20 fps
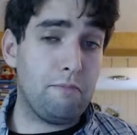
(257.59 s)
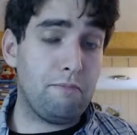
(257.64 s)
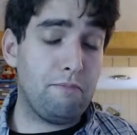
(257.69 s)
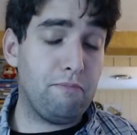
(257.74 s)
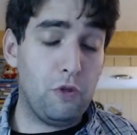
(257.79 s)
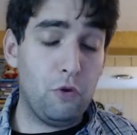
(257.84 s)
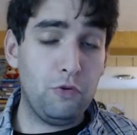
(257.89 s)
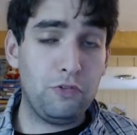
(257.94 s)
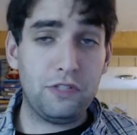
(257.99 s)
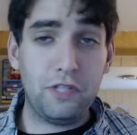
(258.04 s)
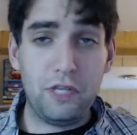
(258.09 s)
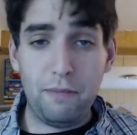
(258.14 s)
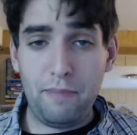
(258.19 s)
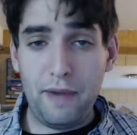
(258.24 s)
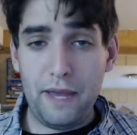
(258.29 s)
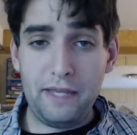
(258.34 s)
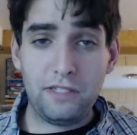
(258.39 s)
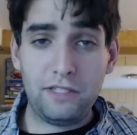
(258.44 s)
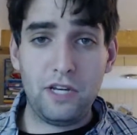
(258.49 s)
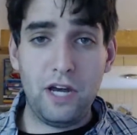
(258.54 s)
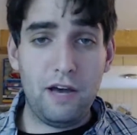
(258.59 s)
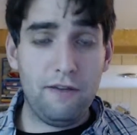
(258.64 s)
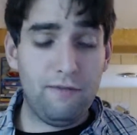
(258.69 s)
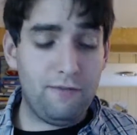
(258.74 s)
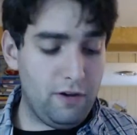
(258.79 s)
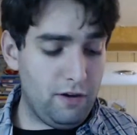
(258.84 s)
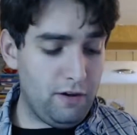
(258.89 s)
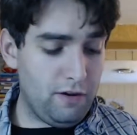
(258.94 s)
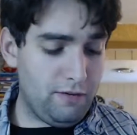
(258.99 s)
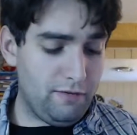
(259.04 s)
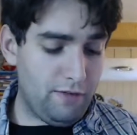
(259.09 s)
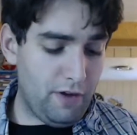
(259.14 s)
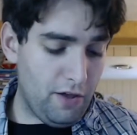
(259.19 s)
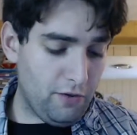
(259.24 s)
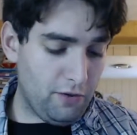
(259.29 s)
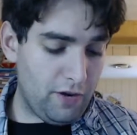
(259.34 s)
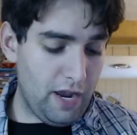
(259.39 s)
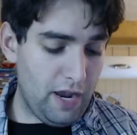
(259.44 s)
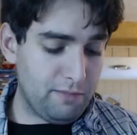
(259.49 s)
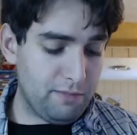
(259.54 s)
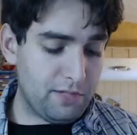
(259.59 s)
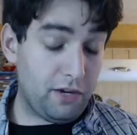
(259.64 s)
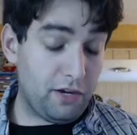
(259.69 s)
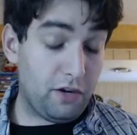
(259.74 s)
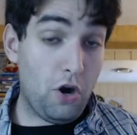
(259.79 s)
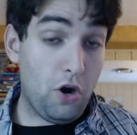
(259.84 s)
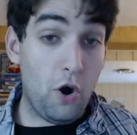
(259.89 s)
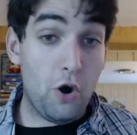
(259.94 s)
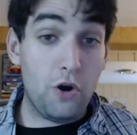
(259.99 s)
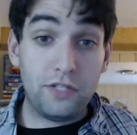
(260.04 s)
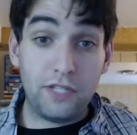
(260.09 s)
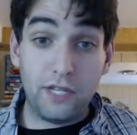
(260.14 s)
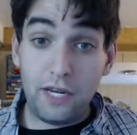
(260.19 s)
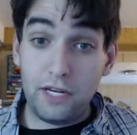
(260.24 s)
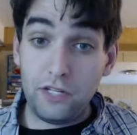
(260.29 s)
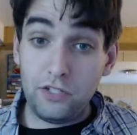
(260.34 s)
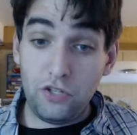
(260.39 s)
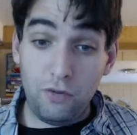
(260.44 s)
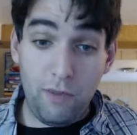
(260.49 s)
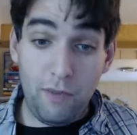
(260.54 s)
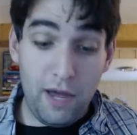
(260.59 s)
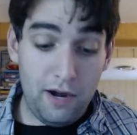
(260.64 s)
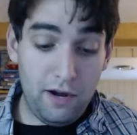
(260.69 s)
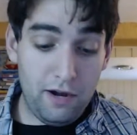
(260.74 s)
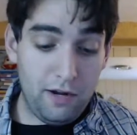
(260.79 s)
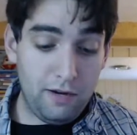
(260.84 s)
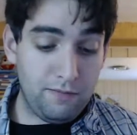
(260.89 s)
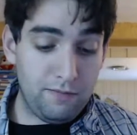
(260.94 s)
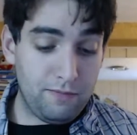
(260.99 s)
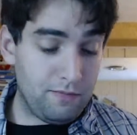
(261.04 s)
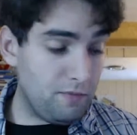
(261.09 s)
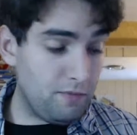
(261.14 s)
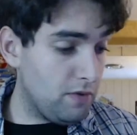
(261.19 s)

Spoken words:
loosely based off of other games like Cards Against Humanity.